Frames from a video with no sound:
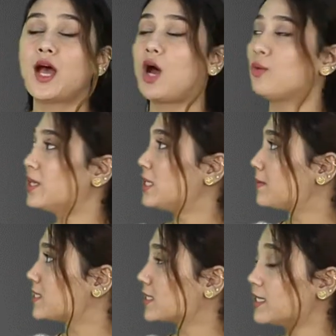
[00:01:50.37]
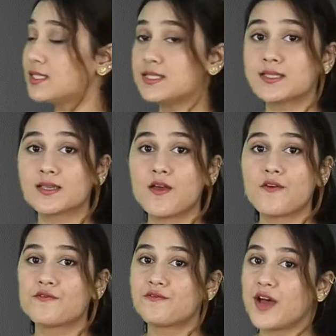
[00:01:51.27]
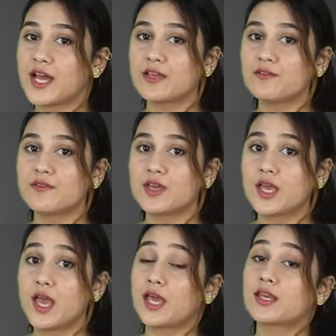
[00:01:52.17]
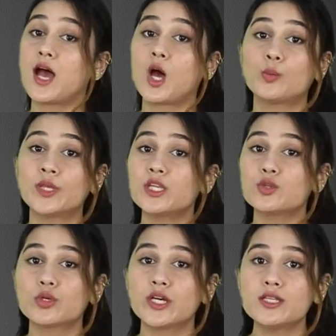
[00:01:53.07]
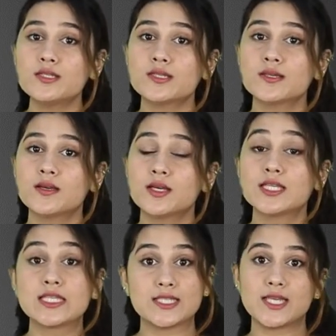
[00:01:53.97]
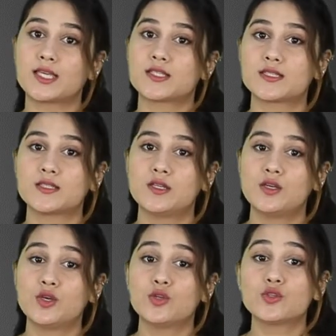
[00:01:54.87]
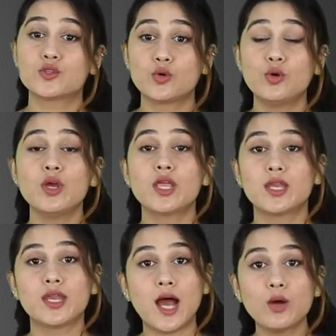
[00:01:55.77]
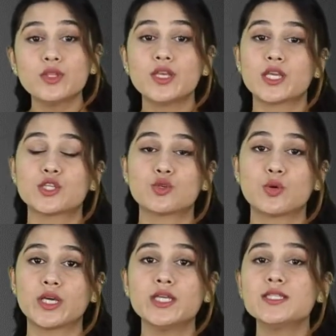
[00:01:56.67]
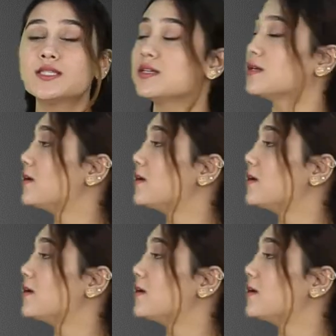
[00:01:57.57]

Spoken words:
How many biscuits? 5. And how many donuts? 6. So, now the ratio is